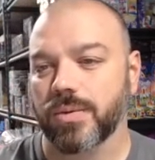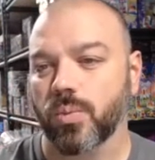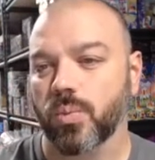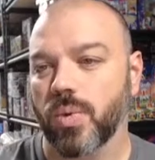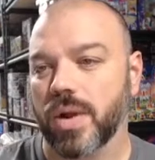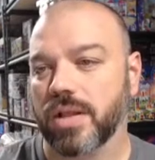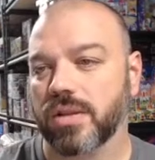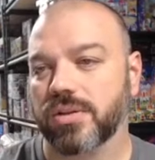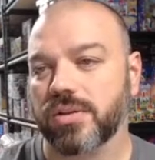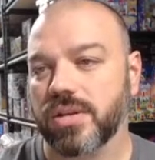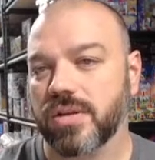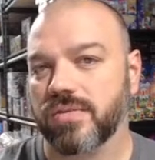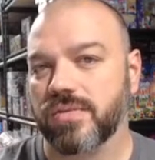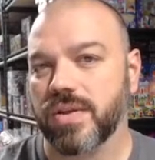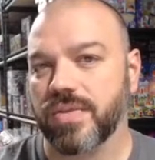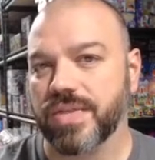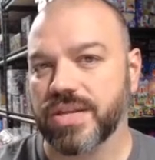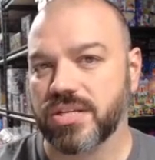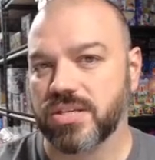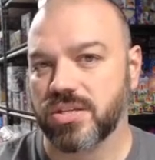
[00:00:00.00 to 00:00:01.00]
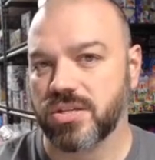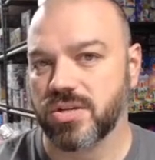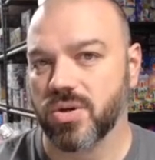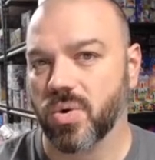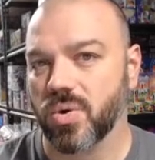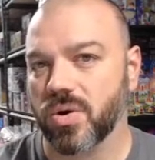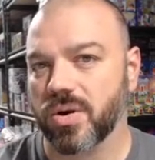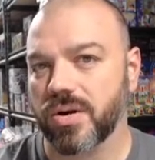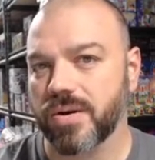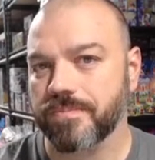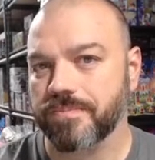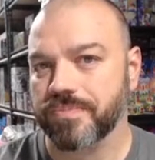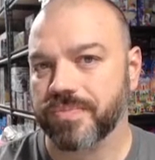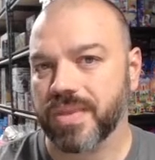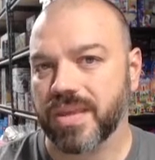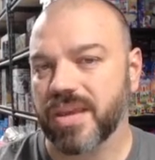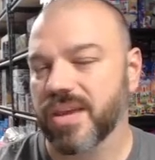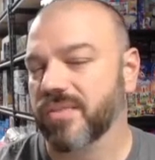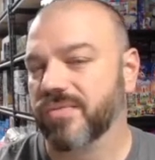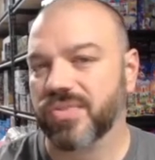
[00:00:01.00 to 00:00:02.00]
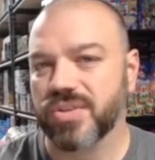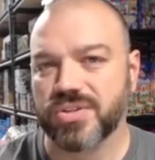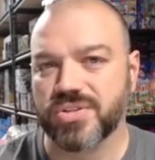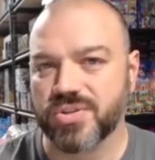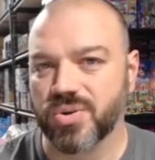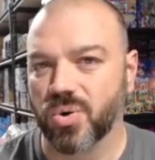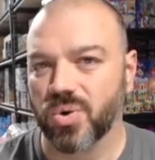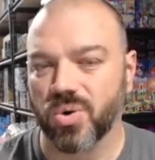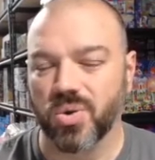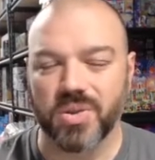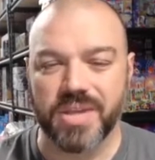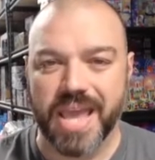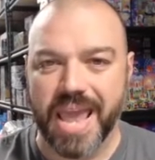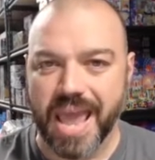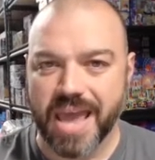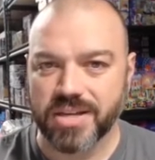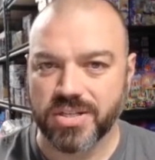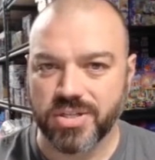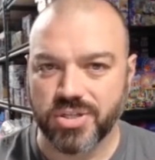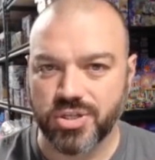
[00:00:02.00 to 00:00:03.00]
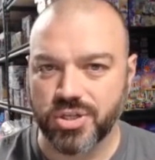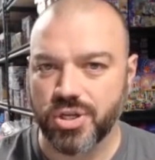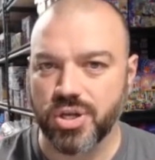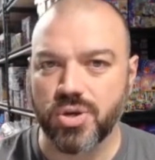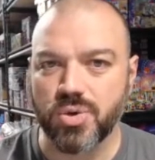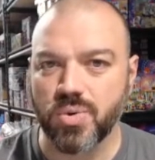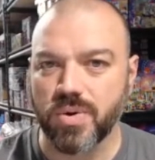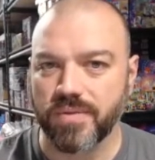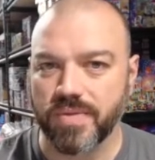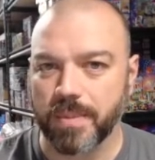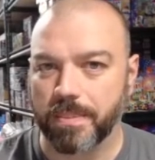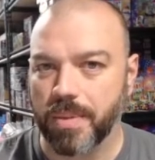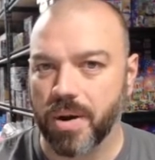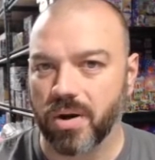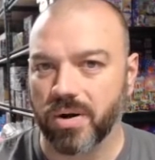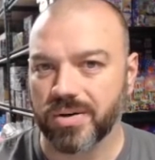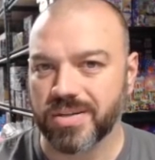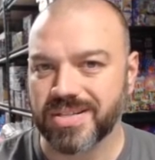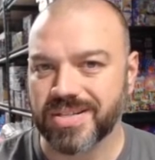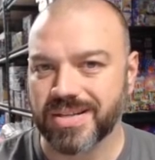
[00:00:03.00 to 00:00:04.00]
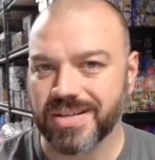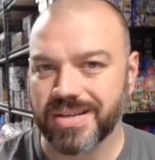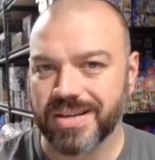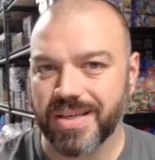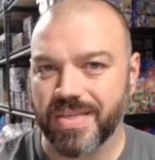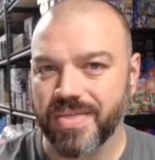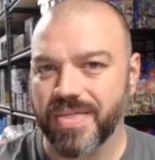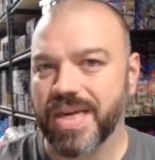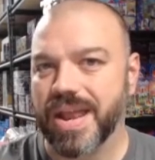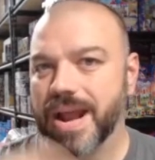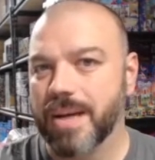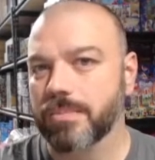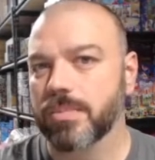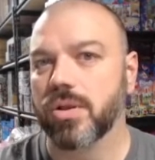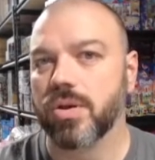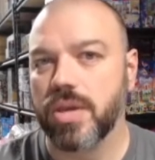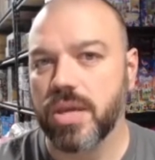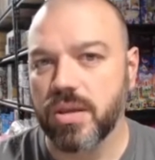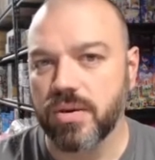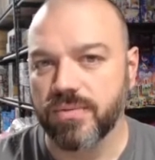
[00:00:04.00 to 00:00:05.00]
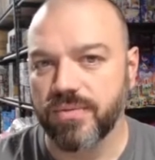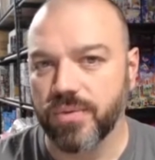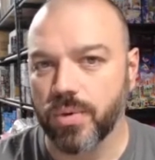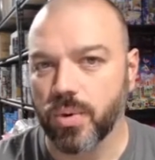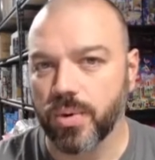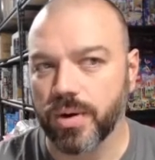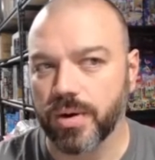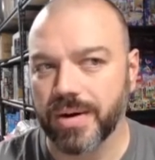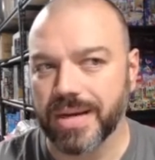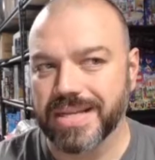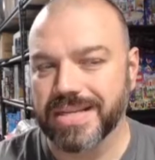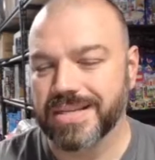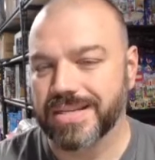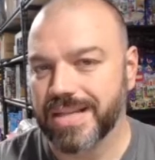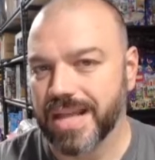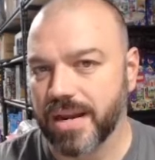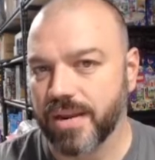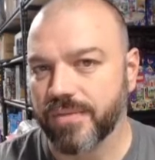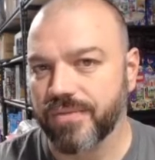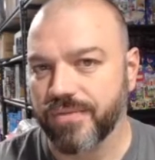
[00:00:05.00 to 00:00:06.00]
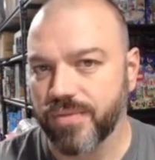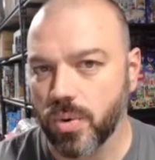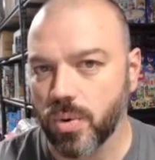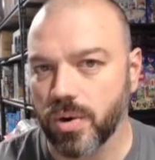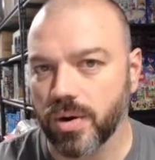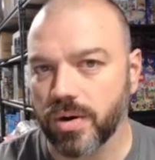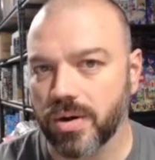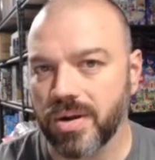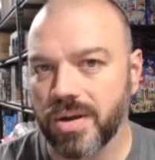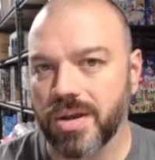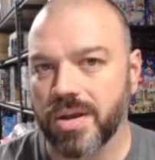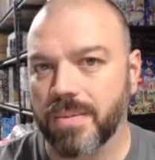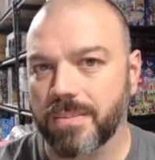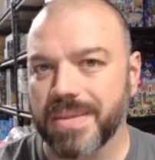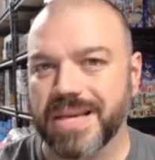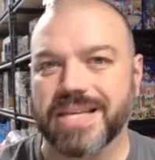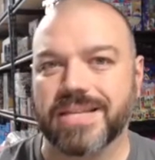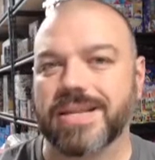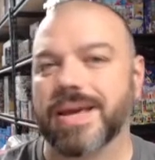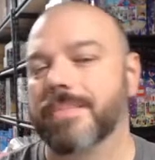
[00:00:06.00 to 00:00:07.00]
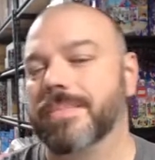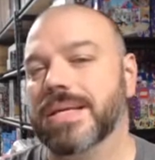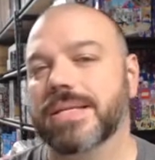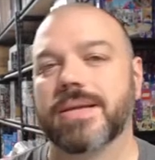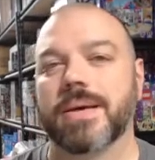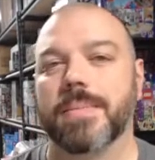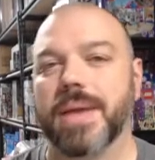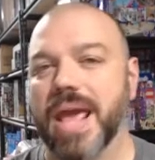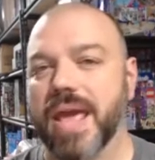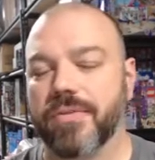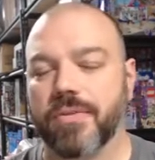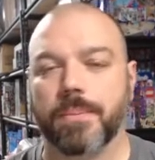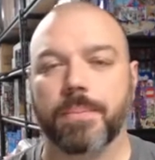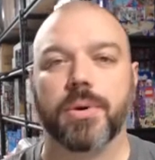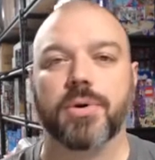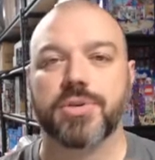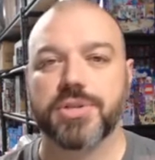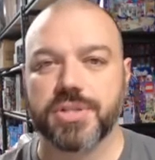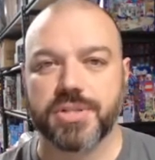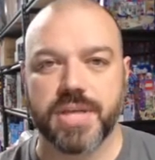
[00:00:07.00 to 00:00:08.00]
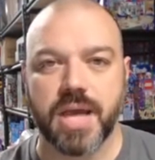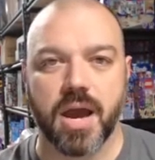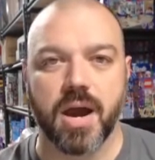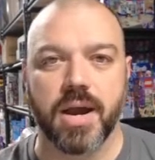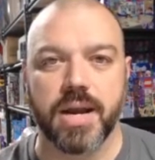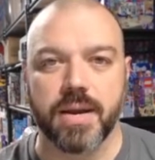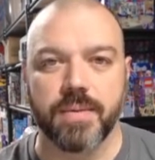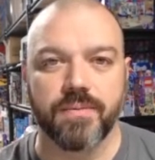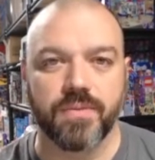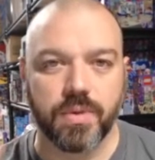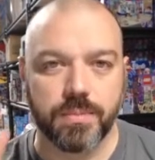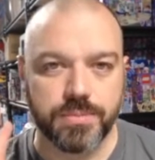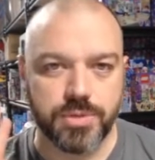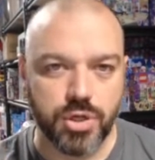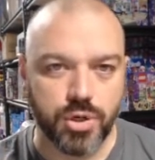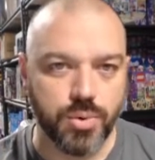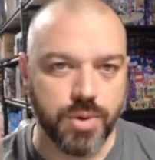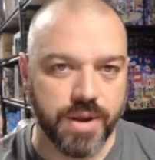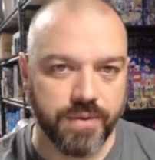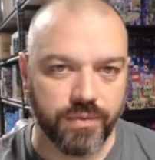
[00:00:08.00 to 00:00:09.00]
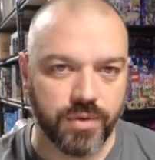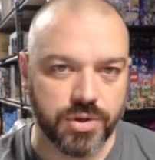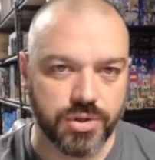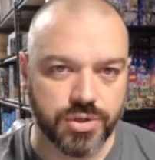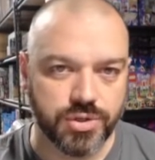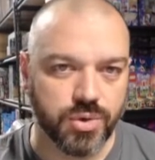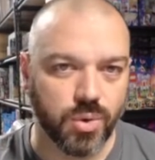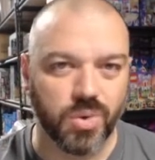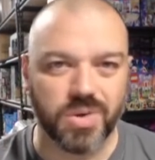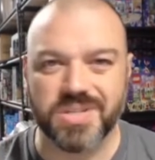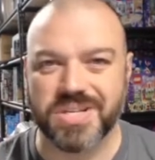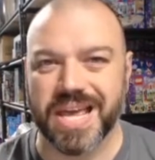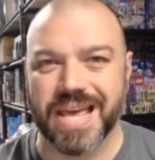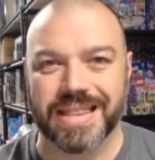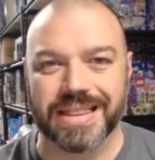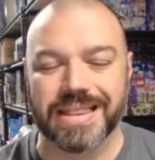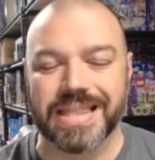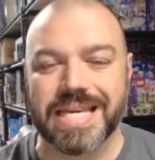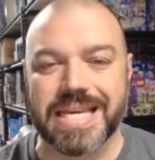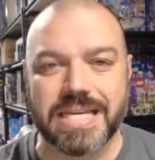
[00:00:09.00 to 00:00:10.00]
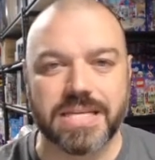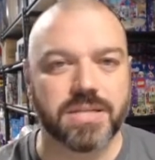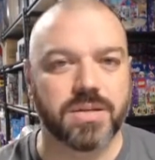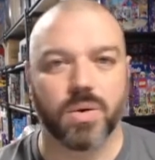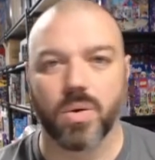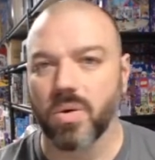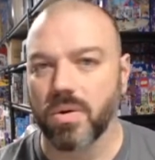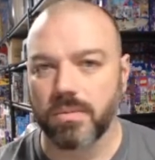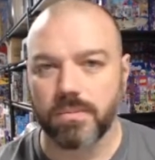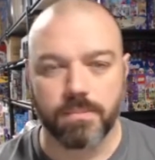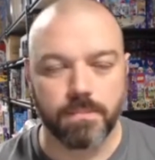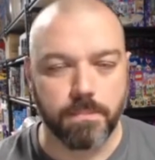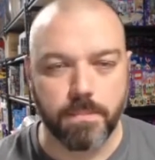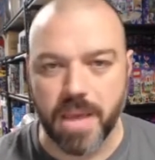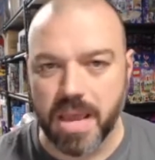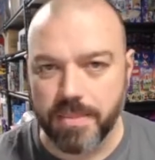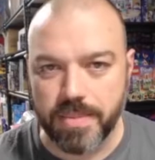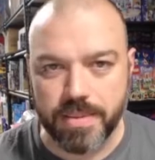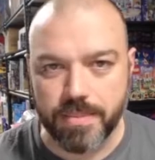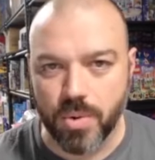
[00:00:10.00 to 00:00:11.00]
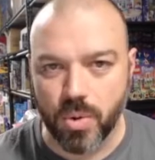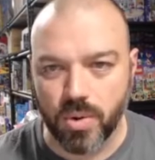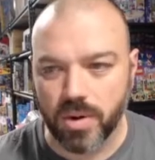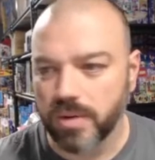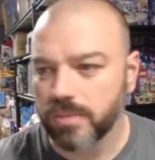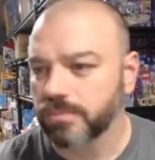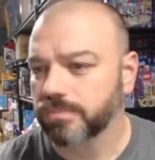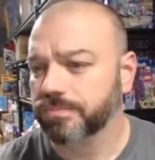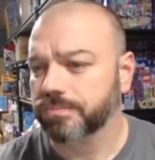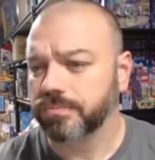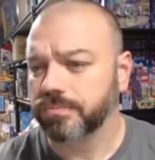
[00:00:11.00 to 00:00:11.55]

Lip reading: relative to this store if the store only has 2 of the parts that I'm looking for instead of 4, because that means I'm going to have to purchase that item from 2 different stores at least, maybe more.